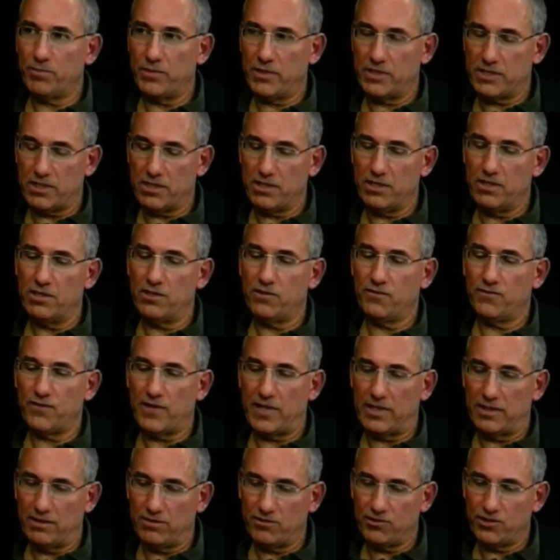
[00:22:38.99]
It's a year
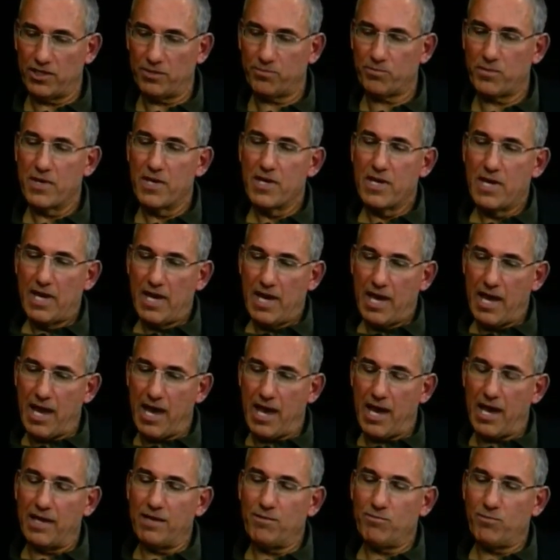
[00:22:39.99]
fellowship,
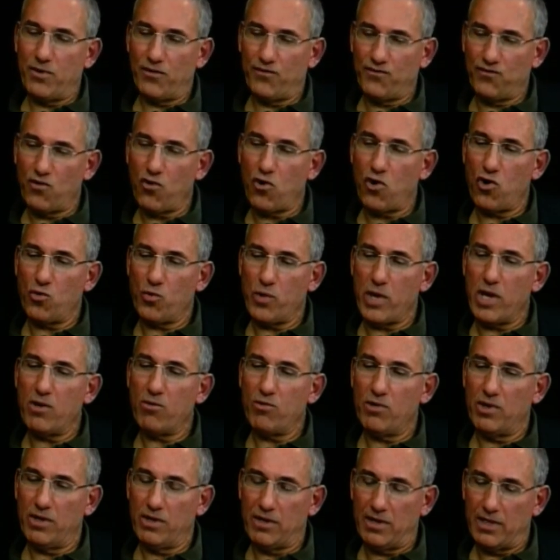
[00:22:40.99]
and before we
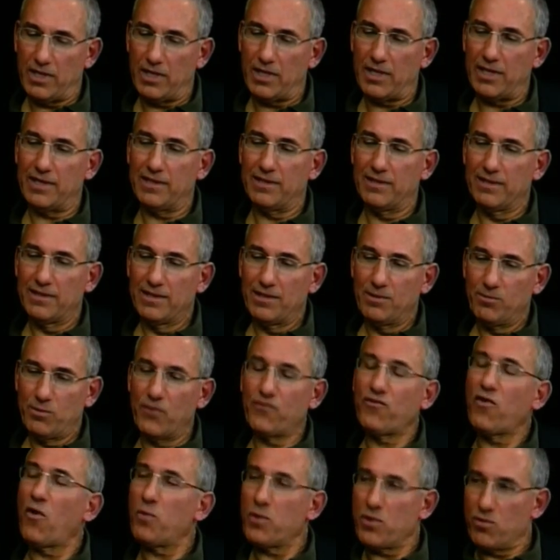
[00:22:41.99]
were. Uh,
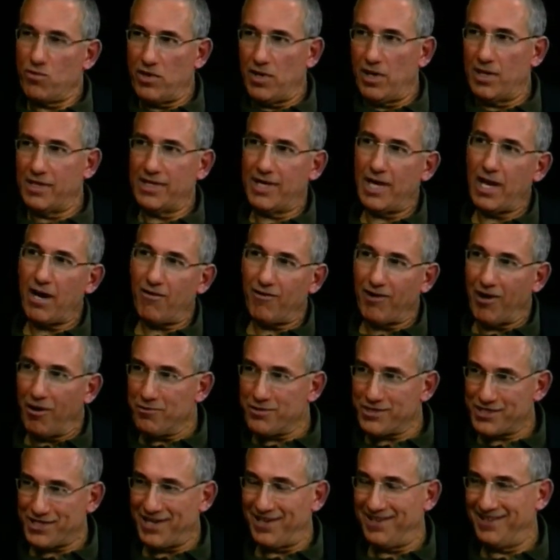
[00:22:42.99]
Before we went on the air, I
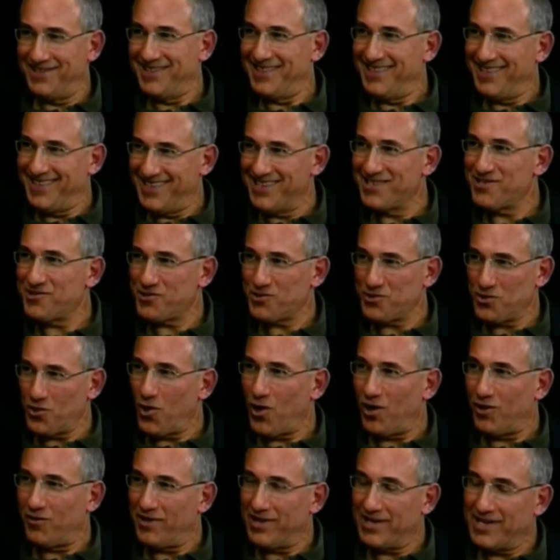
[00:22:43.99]
was telling you this
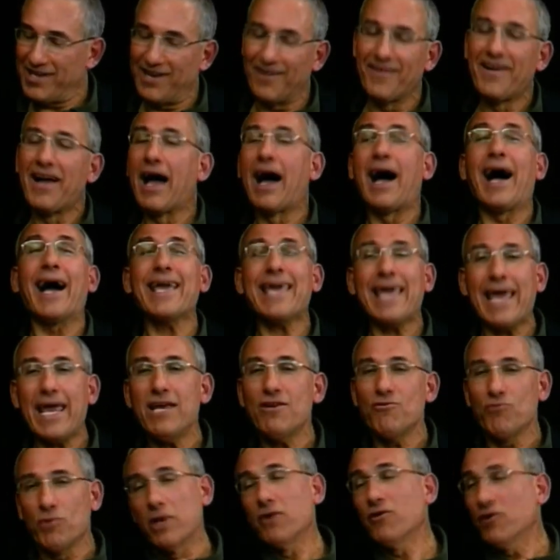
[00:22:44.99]
story. You know, I
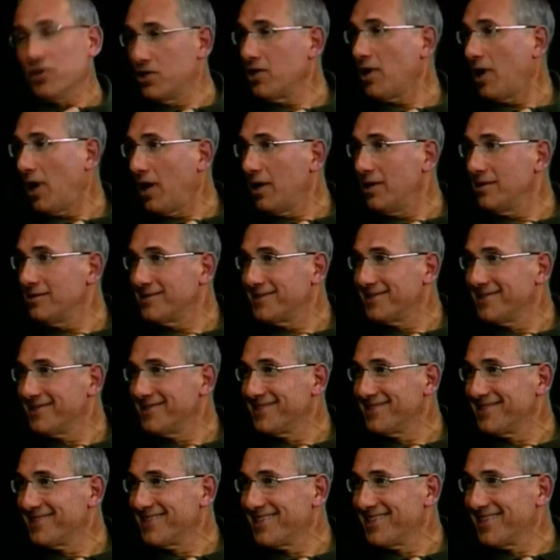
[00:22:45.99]
hate wearing ties.
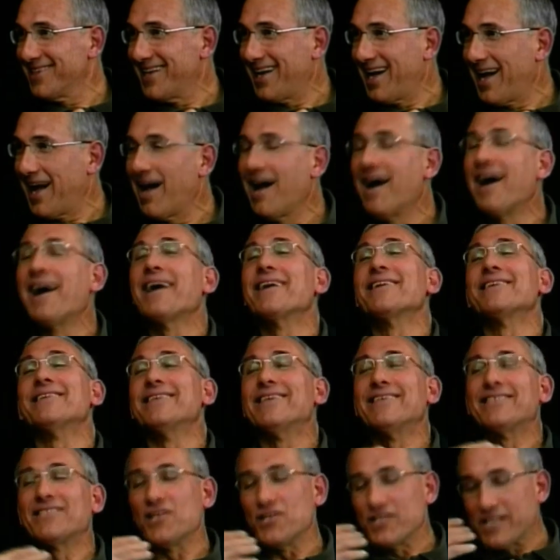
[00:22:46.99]

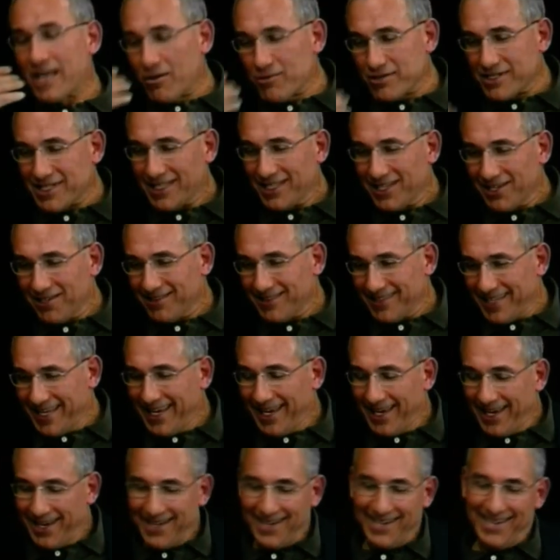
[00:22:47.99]
Since I was a little
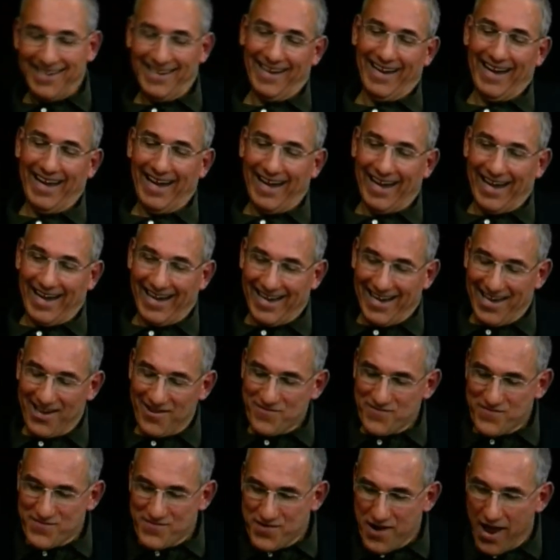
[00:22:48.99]
kid, I
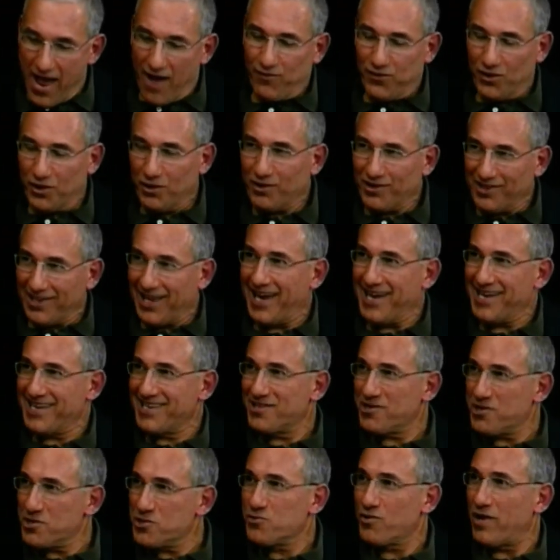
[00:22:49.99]
have never liked
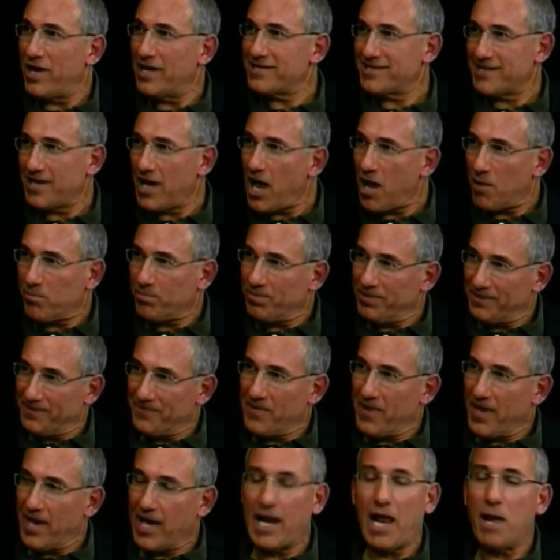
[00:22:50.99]
to dress up.
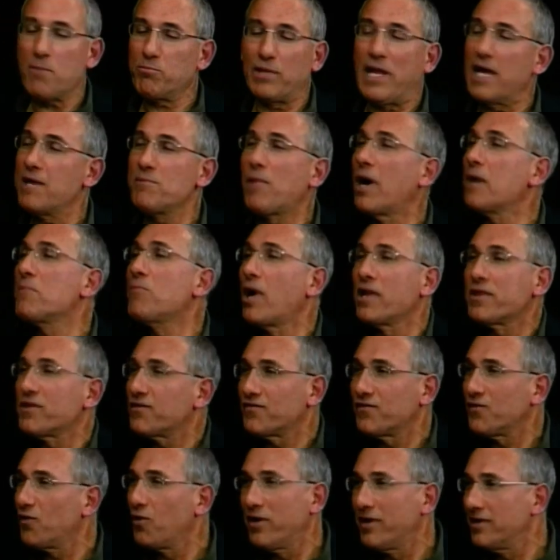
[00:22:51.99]
Yeah. And I blame my mother
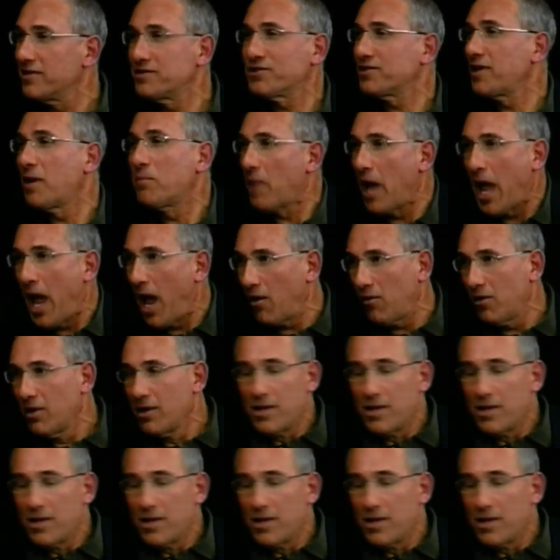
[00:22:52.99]
for it somehow.